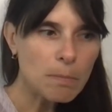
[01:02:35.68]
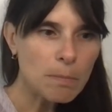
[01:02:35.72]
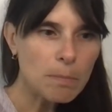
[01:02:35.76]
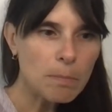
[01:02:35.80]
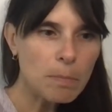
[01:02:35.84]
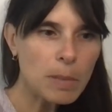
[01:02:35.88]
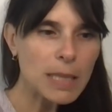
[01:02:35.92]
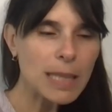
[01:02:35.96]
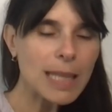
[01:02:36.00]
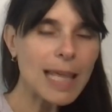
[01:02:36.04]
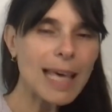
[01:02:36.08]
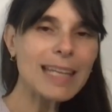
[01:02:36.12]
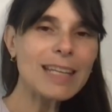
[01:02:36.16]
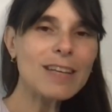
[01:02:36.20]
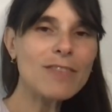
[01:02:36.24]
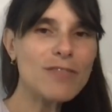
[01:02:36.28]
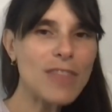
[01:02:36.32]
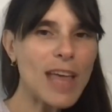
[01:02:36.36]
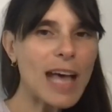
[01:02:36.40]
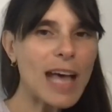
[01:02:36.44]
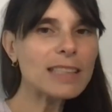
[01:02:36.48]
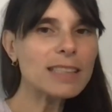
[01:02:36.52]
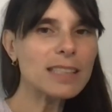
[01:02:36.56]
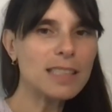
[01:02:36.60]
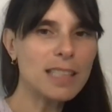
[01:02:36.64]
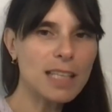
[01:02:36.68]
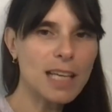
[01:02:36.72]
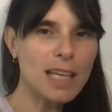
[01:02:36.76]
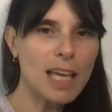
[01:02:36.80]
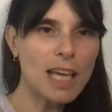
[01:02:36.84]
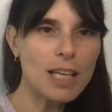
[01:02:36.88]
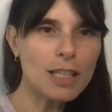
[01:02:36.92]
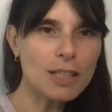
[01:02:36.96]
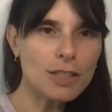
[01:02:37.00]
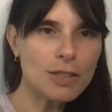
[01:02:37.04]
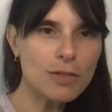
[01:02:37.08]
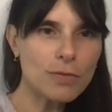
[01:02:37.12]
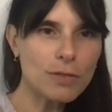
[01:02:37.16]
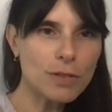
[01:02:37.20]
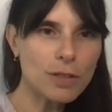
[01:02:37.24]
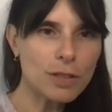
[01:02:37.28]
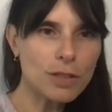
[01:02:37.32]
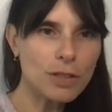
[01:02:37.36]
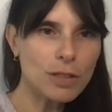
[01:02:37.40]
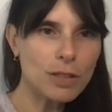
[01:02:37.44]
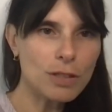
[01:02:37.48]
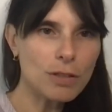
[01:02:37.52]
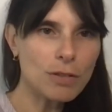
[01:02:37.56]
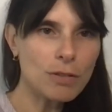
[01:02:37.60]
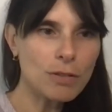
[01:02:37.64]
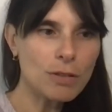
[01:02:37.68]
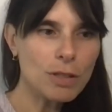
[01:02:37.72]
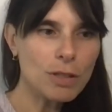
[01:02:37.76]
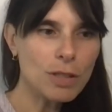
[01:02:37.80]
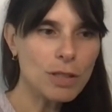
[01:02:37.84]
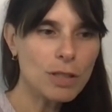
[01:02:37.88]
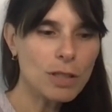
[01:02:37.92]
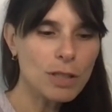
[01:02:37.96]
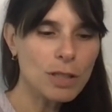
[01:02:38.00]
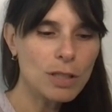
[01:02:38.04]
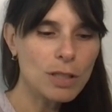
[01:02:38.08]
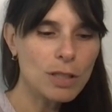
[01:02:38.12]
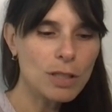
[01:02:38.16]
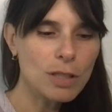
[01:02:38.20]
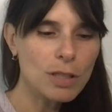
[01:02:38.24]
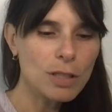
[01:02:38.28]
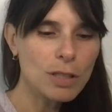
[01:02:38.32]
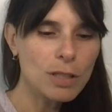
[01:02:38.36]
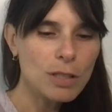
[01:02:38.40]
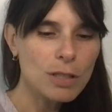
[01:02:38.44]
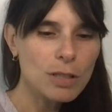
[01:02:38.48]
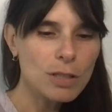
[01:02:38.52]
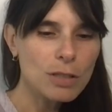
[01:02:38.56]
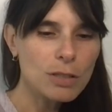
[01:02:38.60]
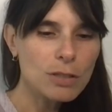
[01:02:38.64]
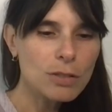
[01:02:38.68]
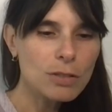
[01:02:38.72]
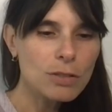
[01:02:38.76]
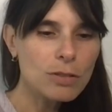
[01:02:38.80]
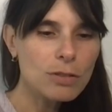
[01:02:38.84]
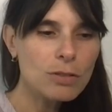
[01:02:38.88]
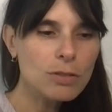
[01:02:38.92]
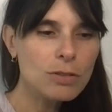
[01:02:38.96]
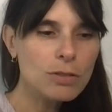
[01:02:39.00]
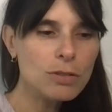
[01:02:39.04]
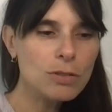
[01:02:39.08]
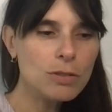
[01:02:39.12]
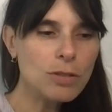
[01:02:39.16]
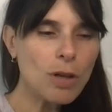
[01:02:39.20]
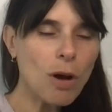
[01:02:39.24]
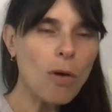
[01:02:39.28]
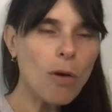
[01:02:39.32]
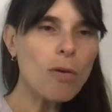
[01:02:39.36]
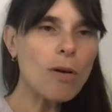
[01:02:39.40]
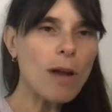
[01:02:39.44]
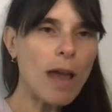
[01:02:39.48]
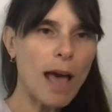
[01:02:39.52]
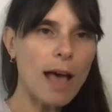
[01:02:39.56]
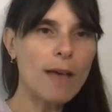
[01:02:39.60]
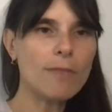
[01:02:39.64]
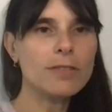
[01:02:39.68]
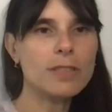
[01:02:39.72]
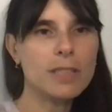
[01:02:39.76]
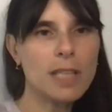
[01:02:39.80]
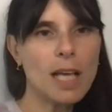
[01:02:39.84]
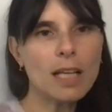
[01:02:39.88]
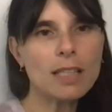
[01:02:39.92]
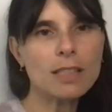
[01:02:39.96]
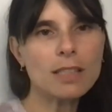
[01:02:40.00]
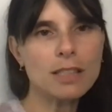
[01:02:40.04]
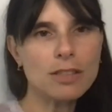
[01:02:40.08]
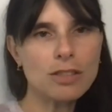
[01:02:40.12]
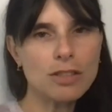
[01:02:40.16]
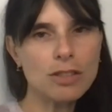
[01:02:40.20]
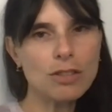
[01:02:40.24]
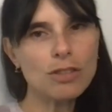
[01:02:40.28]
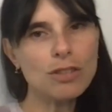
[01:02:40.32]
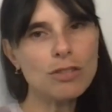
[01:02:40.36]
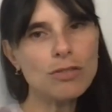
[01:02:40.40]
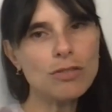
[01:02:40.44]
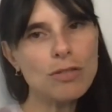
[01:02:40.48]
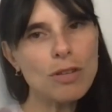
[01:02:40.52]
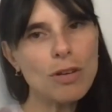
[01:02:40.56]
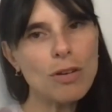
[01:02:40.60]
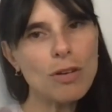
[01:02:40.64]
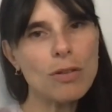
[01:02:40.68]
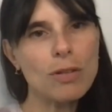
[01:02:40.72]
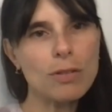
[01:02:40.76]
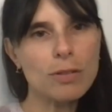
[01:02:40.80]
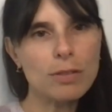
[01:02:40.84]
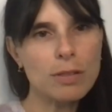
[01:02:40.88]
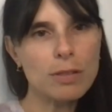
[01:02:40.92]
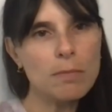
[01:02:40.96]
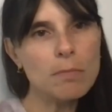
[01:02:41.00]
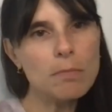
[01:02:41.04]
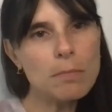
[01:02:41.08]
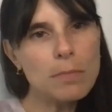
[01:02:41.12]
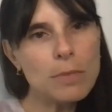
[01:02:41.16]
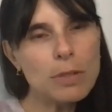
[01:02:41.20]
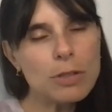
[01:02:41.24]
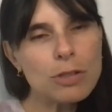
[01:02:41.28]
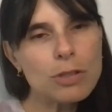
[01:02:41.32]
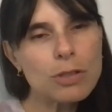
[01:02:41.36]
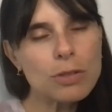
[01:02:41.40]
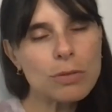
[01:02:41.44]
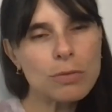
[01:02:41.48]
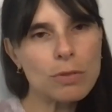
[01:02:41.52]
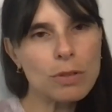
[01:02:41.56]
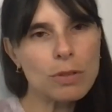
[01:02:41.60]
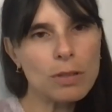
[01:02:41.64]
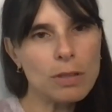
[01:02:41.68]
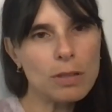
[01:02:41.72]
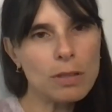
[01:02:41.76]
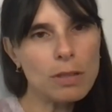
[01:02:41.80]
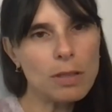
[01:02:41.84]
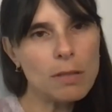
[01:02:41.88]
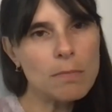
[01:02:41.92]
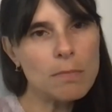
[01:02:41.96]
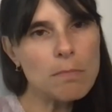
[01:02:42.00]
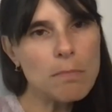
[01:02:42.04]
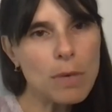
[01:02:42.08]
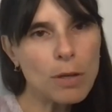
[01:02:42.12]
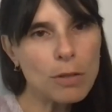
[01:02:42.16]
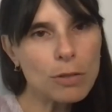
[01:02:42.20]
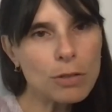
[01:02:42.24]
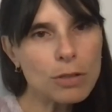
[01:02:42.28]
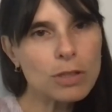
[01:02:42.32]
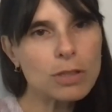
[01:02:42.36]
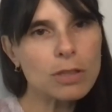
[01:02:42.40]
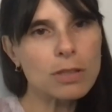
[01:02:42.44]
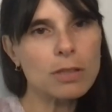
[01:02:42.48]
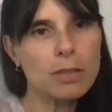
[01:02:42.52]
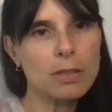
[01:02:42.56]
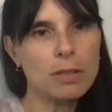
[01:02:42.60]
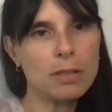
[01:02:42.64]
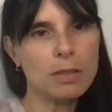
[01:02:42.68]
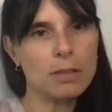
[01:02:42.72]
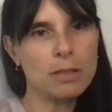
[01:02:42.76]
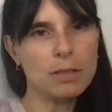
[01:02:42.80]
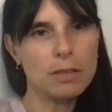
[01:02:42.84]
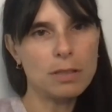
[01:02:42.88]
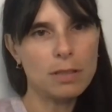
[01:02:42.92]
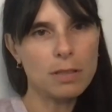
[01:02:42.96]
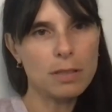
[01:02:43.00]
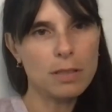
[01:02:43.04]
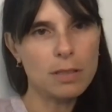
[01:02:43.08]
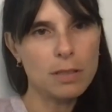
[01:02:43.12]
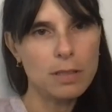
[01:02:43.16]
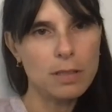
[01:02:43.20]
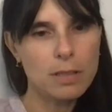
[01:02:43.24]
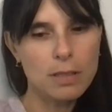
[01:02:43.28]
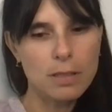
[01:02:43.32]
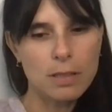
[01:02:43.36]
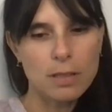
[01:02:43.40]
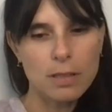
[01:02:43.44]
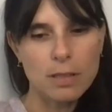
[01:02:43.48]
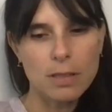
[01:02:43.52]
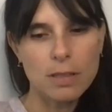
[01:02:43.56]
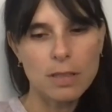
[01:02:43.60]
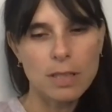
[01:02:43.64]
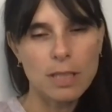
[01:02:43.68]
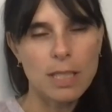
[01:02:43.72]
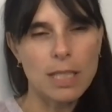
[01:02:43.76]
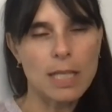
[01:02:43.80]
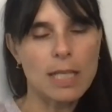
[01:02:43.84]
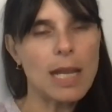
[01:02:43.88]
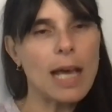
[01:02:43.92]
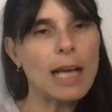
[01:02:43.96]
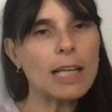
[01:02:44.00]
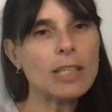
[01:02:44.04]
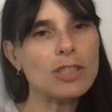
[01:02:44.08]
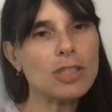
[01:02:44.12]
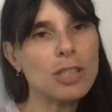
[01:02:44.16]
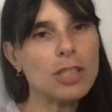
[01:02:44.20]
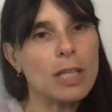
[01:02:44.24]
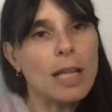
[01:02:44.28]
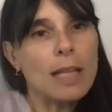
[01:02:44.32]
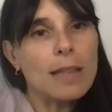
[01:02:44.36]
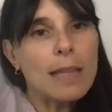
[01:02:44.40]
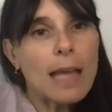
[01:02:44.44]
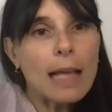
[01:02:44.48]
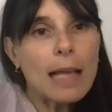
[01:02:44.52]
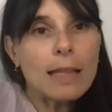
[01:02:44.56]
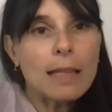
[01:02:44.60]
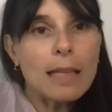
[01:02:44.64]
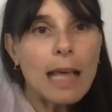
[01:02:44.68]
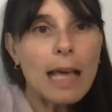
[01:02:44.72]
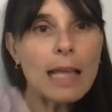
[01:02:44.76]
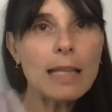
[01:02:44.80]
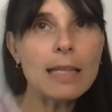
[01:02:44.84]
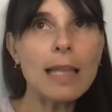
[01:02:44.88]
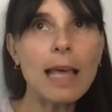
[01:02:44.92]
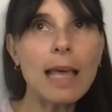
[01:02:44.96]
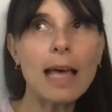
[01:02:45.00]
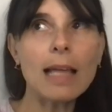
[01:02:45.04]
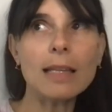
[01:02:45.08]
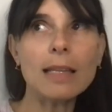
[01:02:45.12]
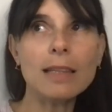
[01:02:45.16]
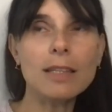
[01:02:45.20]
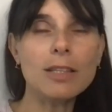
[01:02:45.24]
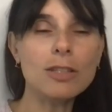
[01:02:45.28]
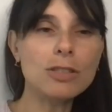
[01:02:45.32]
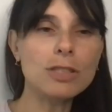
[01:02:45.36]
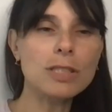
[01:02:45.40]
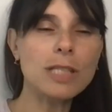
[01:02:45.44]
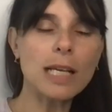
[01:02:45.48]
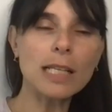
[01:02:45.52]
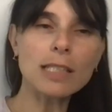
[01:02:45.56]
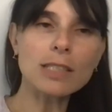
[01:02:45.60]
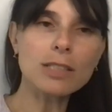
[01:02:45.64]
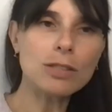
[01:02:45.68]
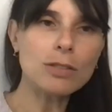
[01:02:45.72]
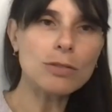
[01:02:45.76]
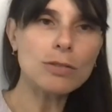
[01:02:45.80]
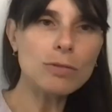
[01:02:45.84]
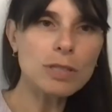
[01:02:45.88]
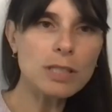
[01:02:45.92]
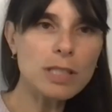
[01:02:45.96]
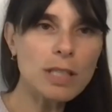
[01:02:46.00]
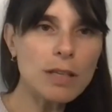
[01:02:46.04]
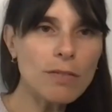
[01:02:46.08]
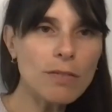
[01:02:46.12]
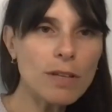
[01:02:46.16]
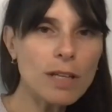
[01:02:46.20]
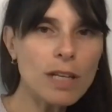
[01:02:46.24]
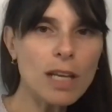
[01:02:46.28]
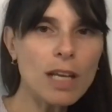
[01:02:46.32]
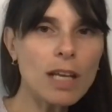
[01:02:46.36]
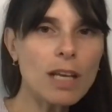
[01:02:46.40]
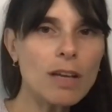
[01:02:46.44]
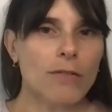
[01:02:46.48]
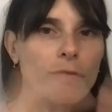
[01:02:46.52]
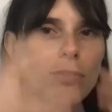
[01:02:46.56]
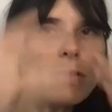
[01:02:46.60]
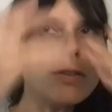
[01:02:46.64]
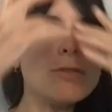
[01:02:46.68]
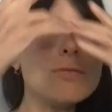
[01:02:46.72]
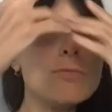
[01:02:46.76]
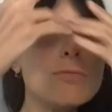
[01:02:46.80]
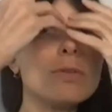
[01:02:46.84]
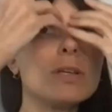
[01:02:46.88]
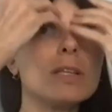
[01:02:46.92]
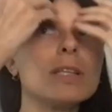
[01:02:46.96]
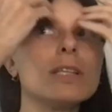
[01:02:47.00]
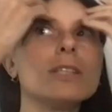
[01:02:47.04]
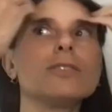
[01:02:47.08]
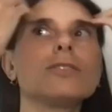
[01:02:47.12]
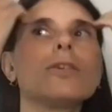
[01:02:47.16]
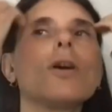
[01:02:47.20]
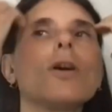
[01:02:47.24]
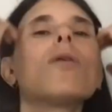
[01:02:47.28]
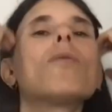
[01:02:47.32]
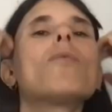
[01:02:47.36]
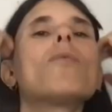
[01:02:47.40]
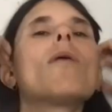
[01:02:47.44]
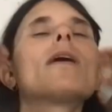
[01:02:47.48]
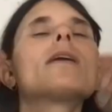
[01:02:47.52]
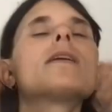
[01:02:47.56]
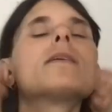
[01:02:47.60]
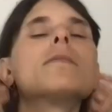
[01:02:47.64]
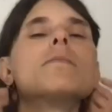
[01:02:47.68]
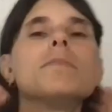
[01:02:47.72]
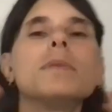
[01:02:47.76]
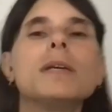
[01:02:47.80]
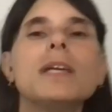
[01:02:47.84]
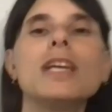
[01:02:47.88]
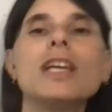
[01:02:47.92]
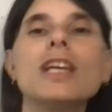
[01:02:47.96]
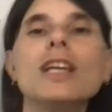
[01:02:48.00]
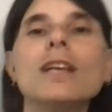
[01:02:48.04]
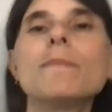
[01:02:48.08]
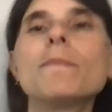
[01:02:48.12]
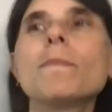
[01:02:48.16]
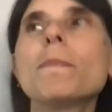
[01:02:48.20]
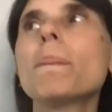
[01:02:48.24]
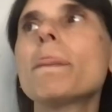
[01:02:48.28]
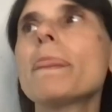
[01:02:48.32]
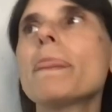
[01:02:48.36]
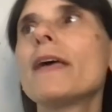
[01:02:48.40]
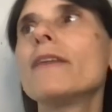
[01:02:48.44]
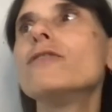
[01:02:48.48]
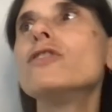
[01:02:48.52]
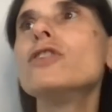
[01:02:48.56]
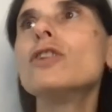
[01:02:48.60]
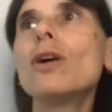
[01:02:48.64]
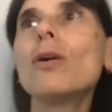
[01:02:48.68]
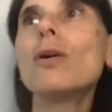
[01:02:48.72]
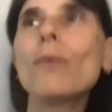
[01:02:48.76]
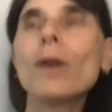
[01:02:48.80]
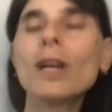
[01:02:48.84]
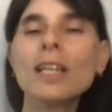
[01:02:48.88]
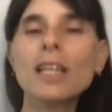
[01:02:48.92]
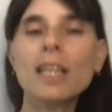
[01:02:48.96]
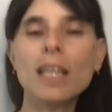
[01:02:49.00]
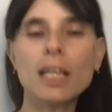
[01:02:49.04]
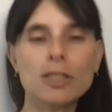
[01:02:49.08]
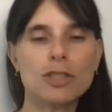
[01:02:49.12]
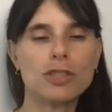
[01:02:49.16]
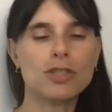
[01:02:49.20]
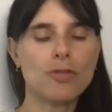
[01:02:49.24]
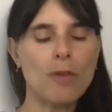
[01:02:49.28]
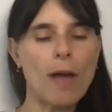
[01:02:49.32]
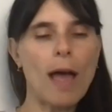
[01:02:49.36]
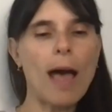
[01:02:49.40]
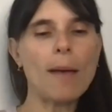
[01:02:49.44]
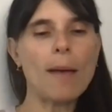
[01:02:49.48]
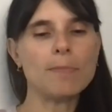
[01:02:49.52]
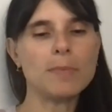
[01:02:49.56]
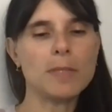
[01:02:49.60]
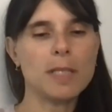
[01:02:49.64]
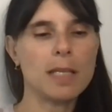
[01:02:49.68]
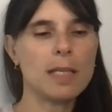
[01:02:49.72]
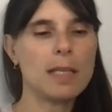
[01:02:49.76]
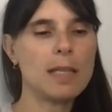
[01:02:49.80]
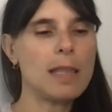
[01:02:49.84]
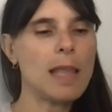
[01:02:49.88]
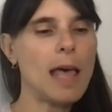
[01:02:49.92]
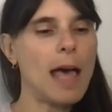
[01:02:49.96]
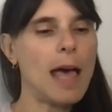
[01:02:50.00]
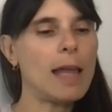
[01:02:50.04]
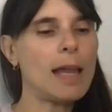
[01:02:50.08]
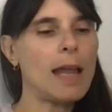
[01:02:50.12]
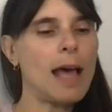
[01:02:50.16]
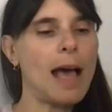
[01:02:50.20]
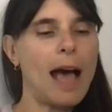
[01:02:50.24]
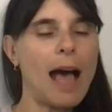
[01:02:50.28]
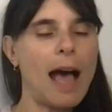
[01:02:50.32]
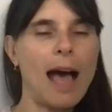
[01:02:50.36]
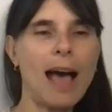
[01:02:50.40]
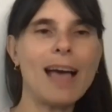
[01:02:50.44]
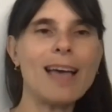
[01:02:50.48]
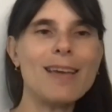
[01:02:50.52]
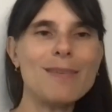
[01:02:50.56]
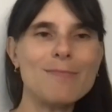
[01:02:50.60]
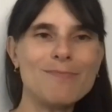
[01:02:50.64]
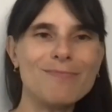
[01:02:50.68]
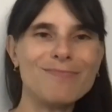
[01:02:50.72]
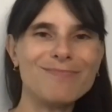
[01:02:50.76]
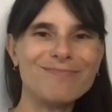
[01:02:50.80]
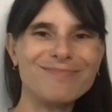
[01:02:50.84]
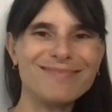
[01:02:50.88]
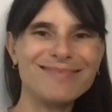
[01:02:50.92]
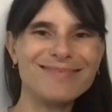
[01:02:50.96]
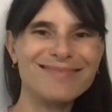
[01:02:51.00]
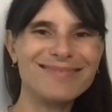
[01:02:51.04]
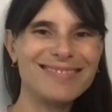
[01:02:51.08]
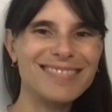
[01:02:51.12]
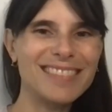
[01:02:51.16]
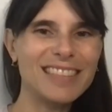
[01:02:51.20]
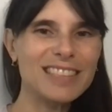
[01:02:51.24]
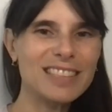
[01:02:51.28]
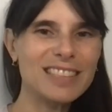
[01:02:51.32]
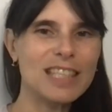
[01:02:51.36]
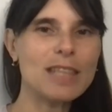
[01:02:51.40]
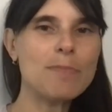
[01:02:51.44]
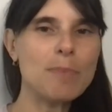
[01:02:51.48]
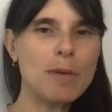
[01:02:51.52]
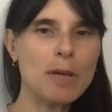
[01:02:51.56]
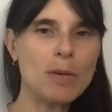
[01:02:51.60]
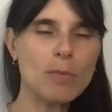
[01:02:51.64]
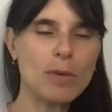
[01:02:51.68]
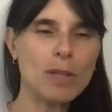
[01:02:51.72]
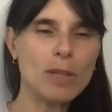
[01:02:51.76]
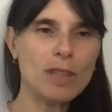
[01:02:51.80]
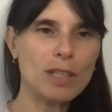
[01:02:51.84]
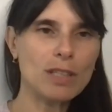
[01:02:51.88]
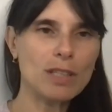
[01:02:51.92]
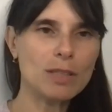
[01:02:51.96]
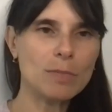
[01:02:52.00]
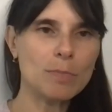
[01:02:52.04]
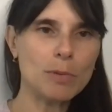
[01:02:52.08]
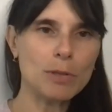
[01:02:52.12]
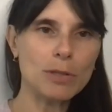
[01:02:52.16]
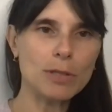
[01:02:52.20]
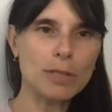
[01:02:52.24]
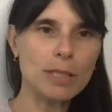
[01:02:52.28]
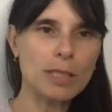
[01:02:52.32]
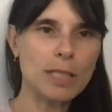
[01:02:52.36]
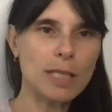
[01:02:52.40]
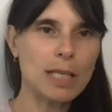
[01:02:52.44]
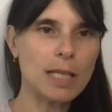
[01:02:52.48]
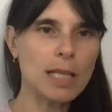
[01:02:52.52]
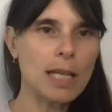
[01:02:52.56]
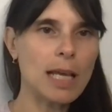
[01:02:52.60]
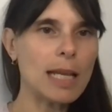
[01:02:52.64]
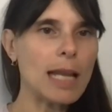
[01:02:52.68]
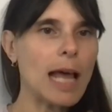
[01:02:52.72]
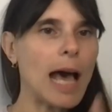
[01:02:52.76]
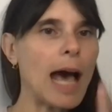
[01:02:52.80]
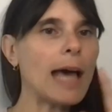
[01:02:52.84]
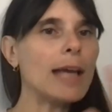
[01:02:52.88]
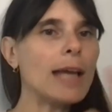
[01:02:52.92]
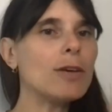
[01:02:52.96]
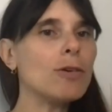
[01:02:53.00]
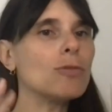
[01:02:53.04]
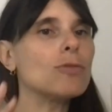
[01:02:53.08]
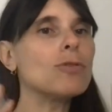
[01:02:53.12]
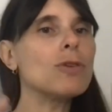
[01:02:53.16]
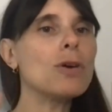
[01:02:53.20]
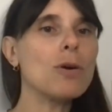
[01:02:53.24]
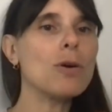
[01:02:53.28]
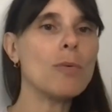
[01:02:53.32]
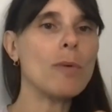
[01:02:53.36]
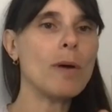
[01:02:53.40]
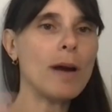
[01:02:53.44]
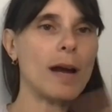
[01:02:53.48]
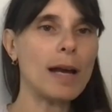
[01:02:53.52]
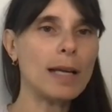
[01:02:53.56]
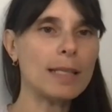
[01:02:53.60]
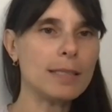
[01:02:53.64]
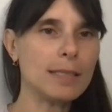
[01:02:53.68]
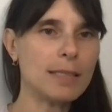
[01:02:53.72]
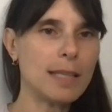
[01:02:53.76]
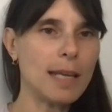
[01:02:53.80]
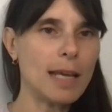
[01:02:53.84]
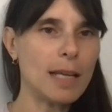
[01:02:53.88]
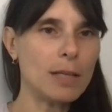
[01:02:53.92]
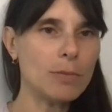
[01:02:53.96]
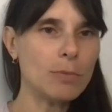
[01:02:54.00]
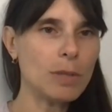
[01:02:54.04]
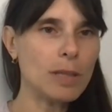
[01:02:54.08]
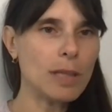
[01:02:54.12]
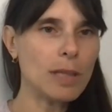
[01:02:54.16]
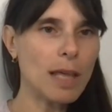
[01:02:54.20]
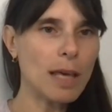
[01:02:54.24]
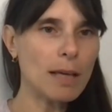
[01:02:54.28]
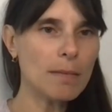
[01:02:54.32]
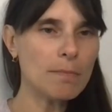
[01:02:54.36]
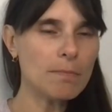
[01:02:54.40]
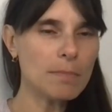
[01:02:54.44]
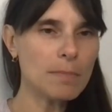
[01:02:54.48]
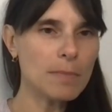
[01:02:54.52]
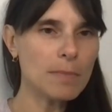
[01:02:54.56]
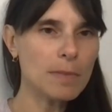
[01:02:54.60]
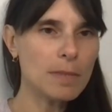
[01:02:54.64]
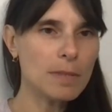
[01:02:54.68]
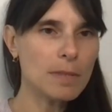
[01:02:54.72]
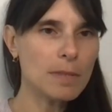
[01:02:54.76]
But then if that's the case for you, don't have sex until you know there's a mutual emotional connection, and that there's exclusivity. If you really don't want to be, you don't want to get trapped in that I'm sleeping with this person and I don't know where I stand with them,